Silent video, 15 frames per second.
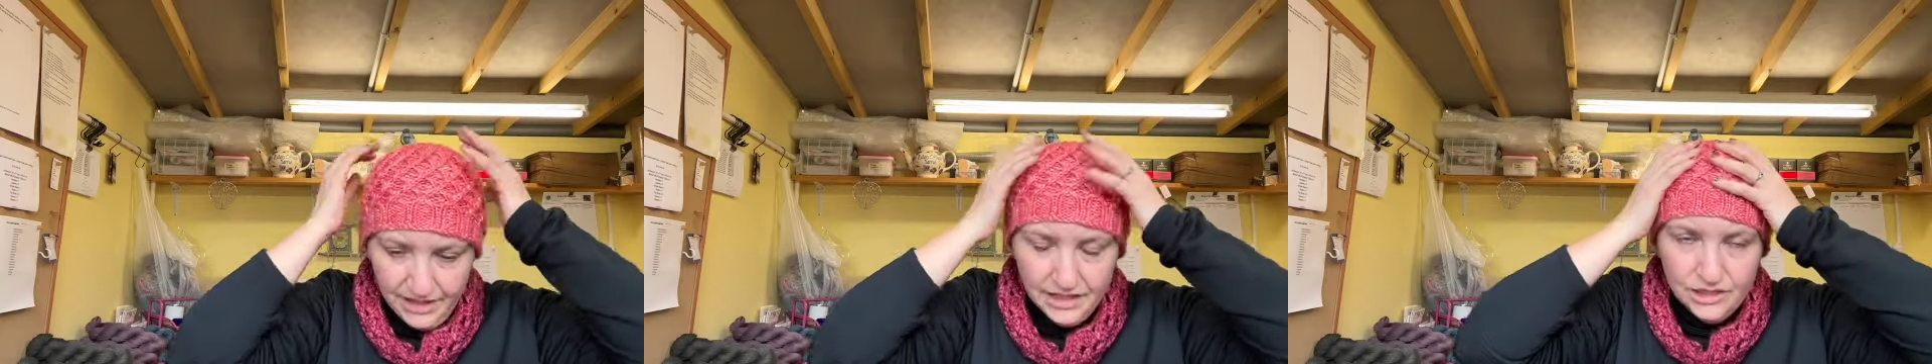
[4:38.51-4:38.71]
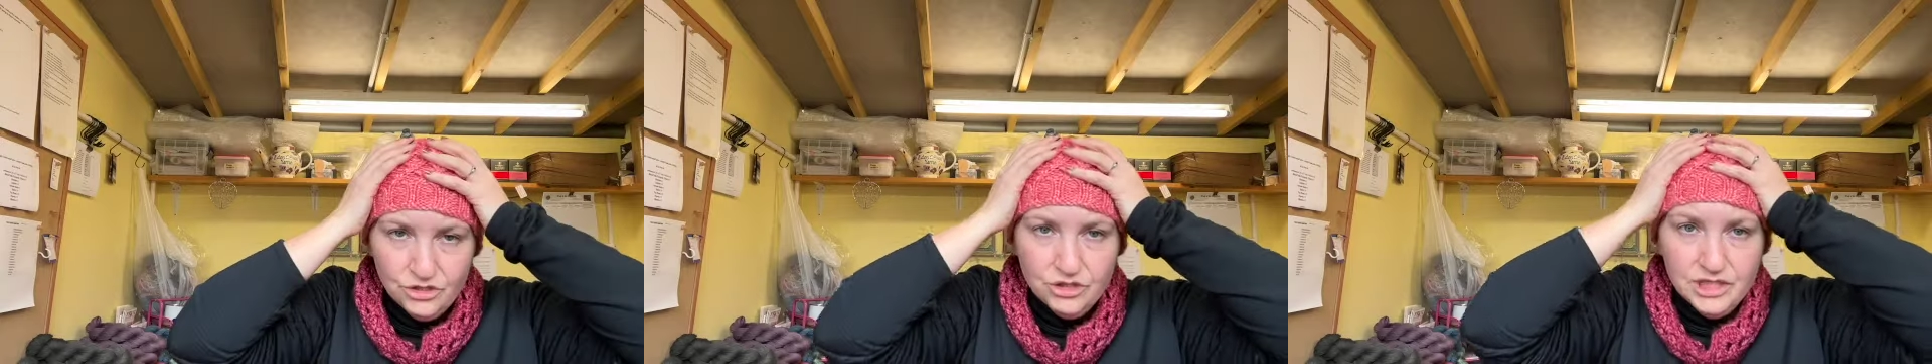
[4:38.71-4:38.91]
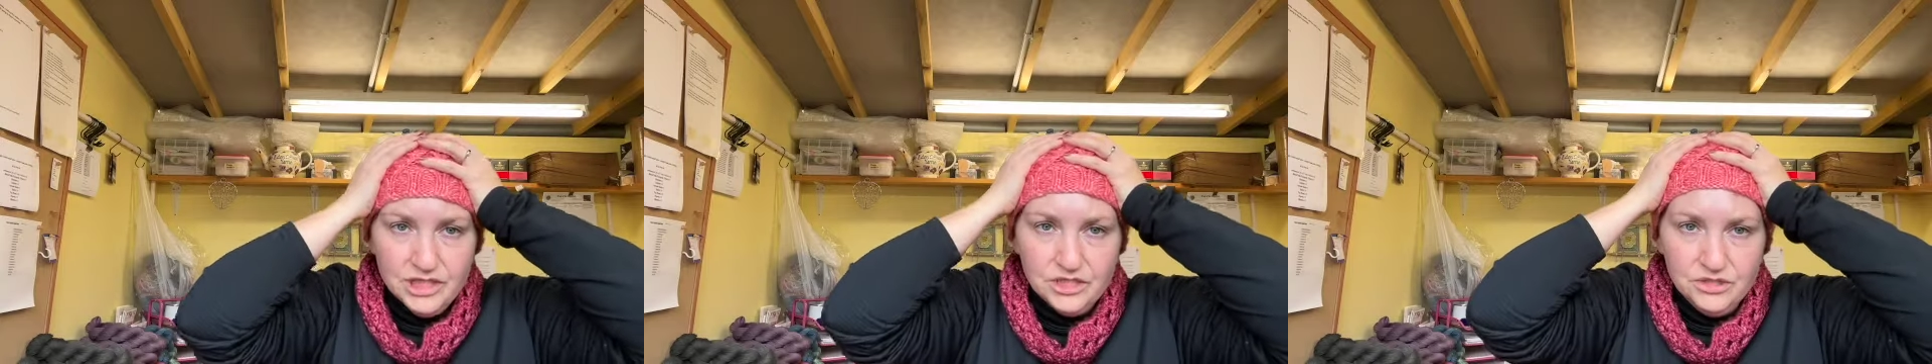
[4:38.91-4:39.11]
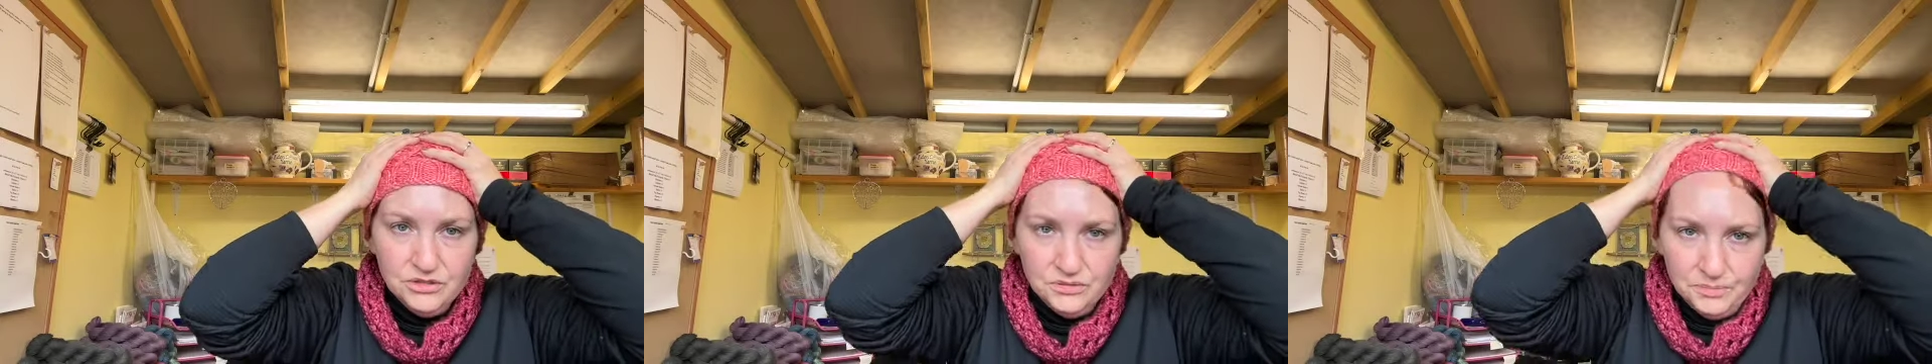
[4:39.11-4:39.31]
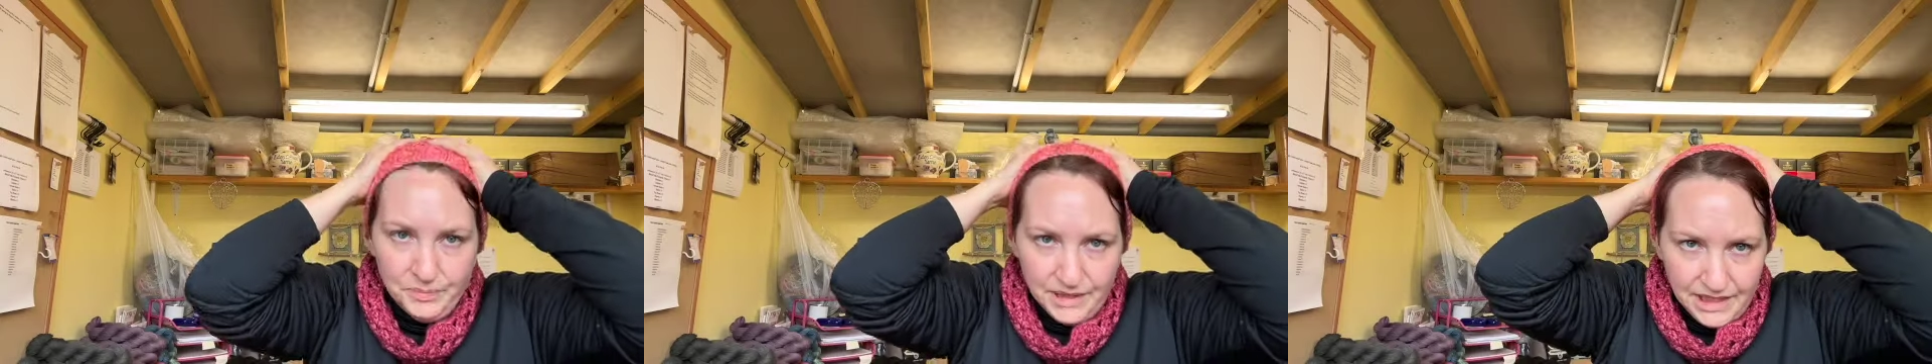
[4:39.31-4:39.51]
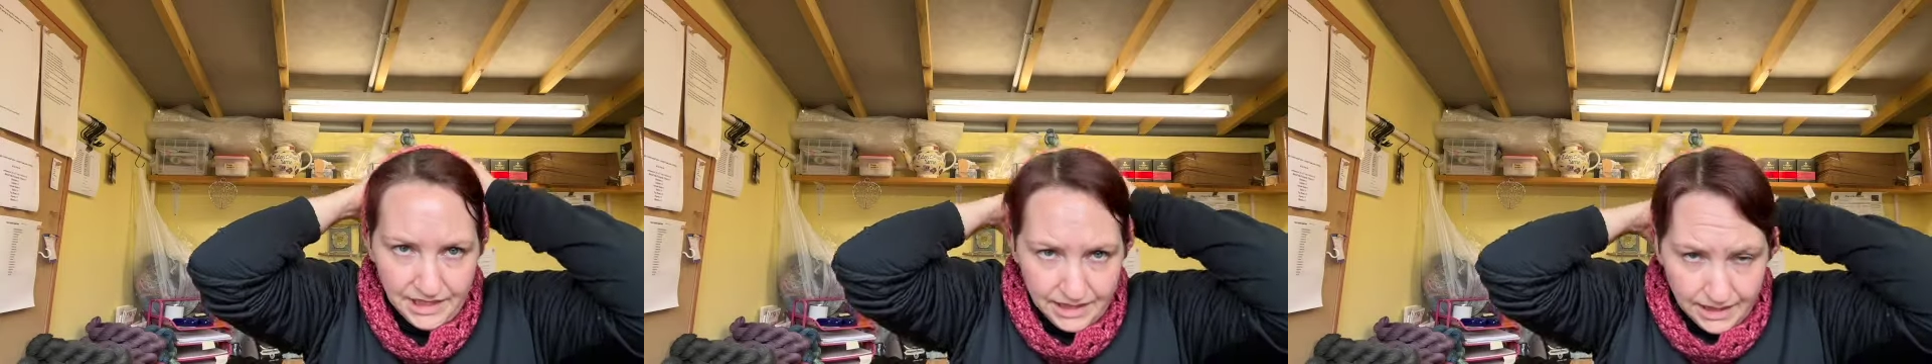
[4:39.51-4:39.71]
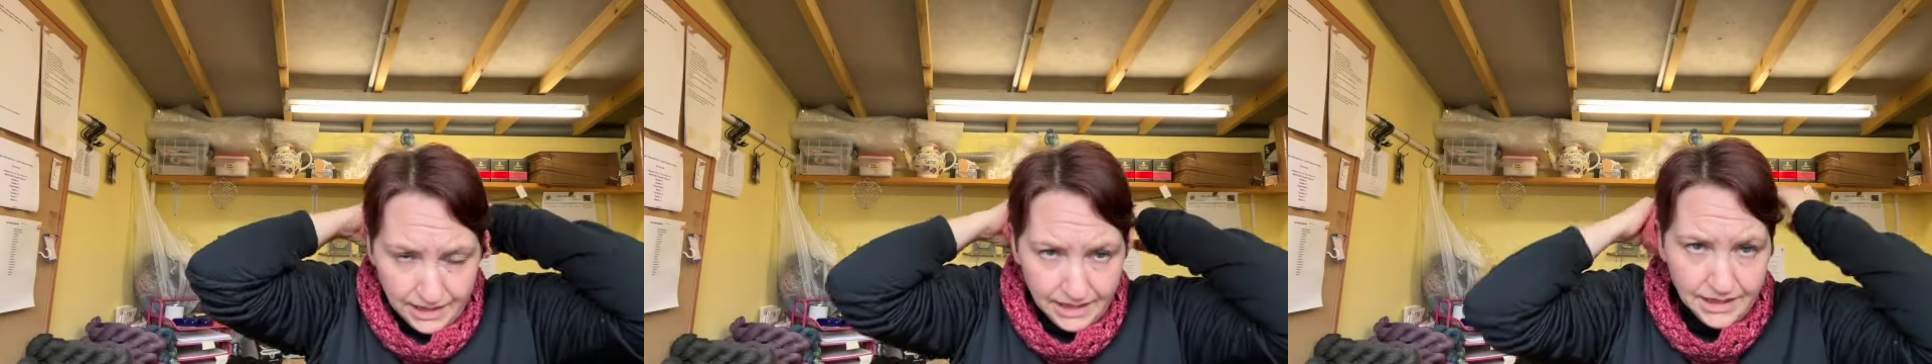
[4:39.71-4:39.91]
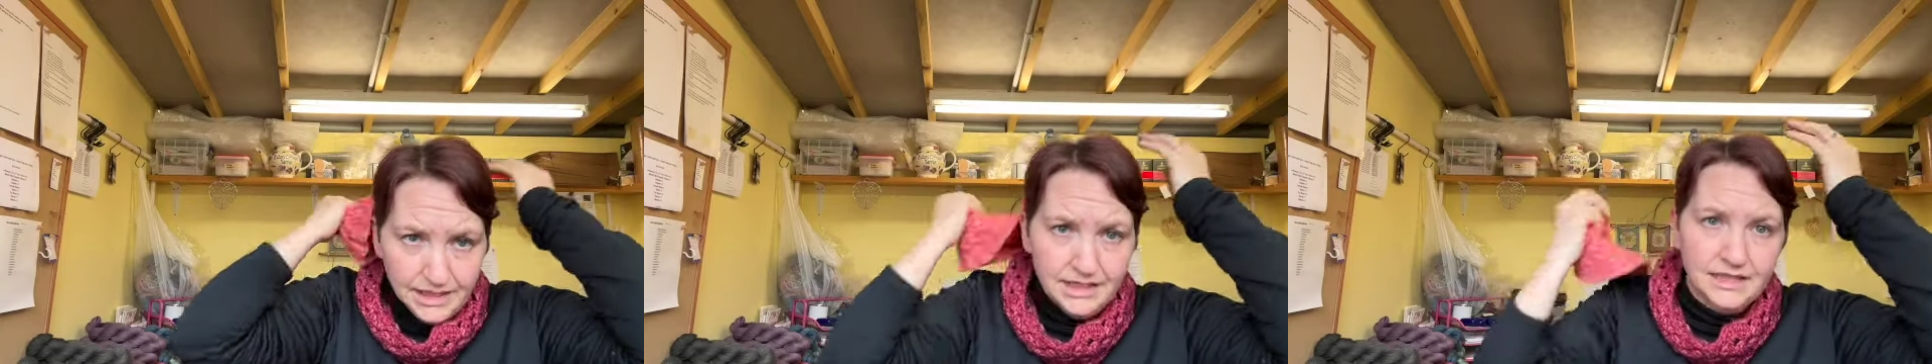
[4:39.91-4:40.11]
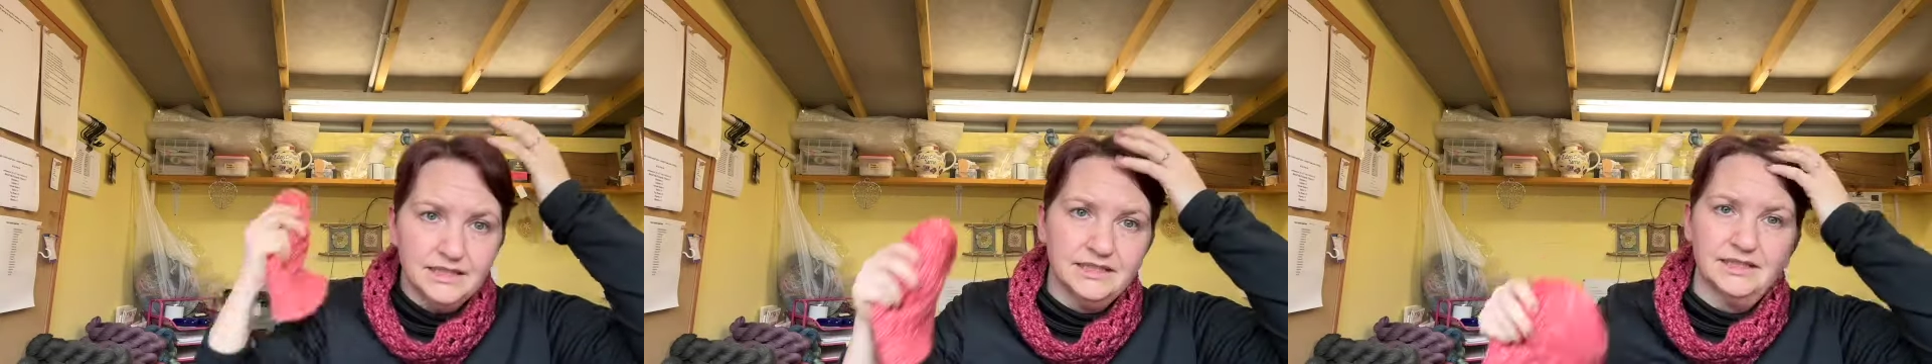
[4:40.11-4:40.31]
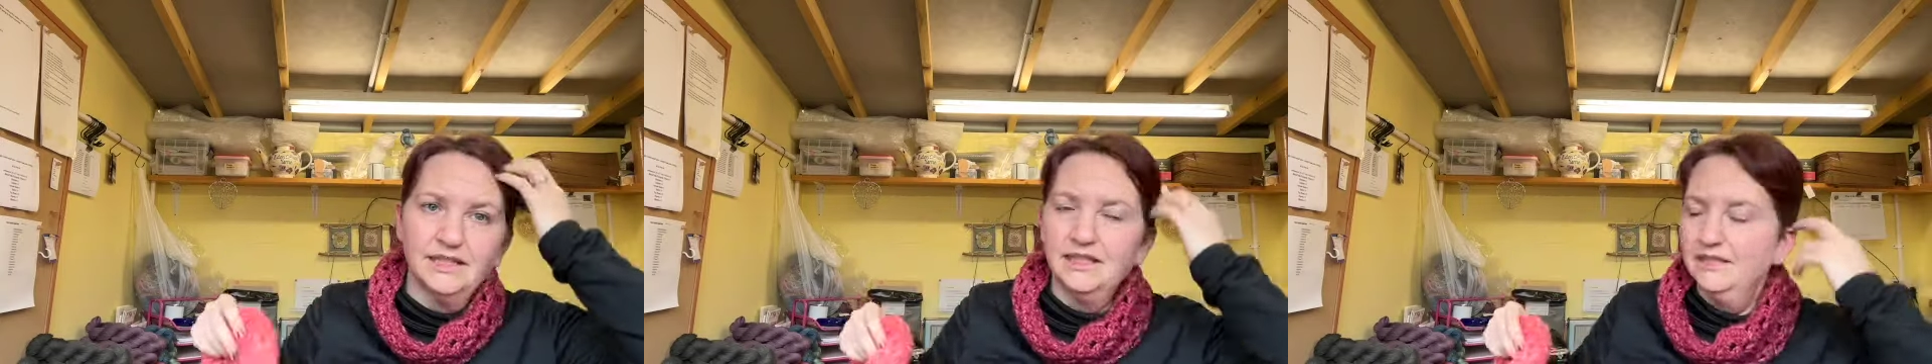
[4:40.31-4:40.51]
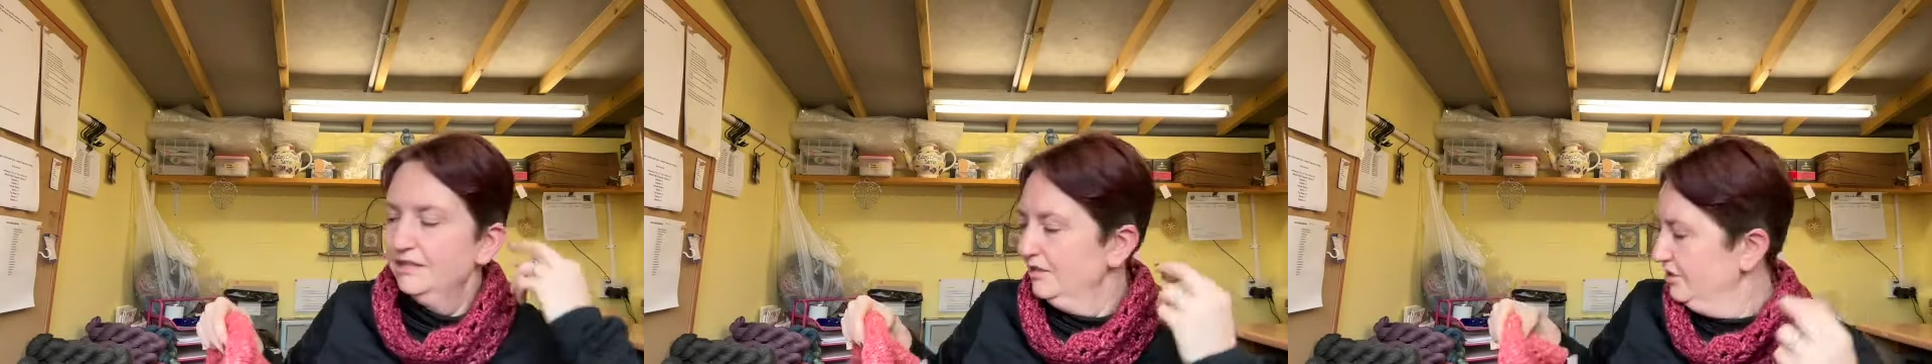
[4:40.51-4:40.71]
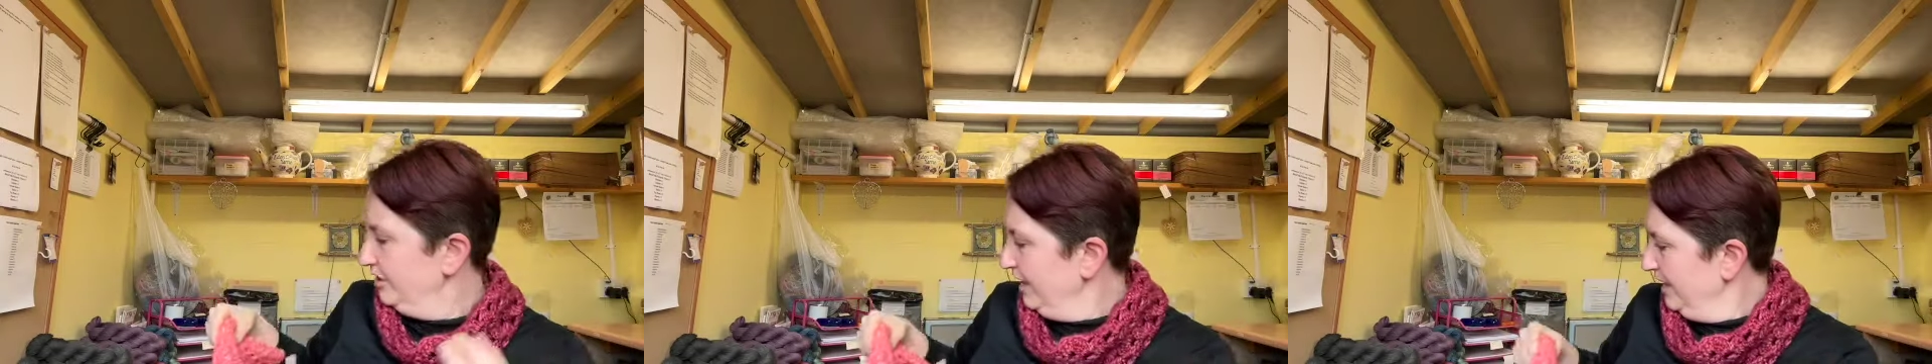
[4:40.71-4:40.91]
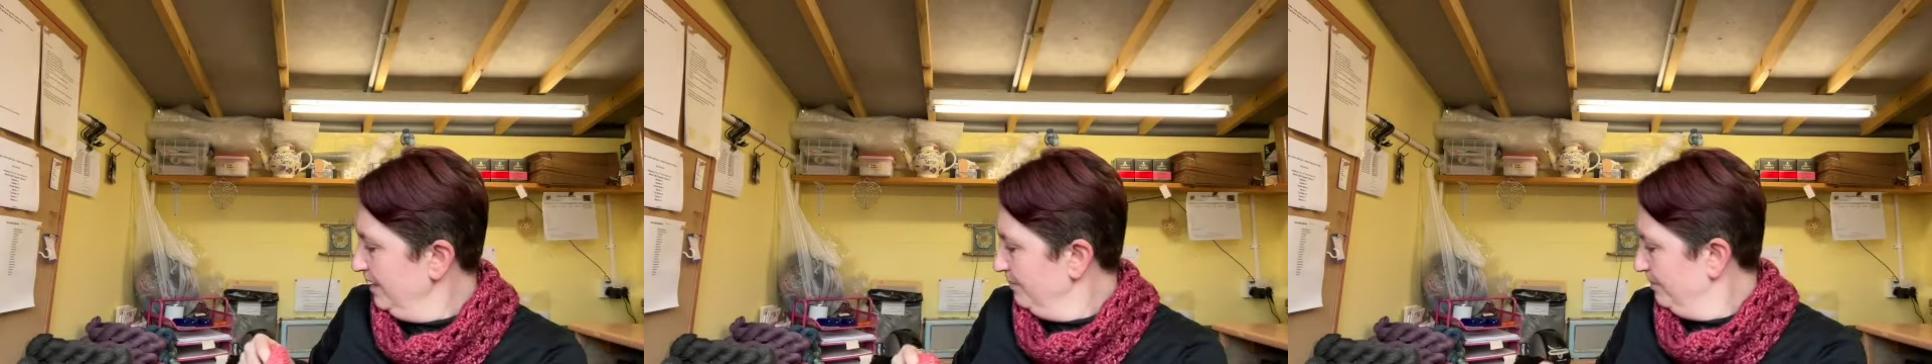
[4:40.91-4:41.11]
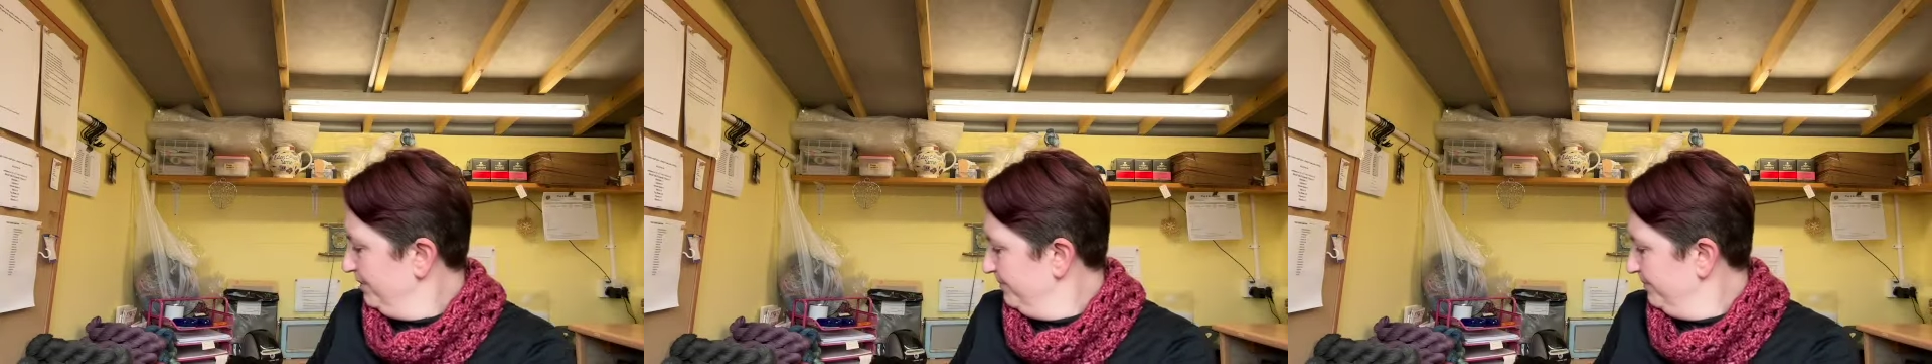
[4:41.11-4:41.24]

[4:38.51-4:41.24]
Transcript: traditional beanie size and shape.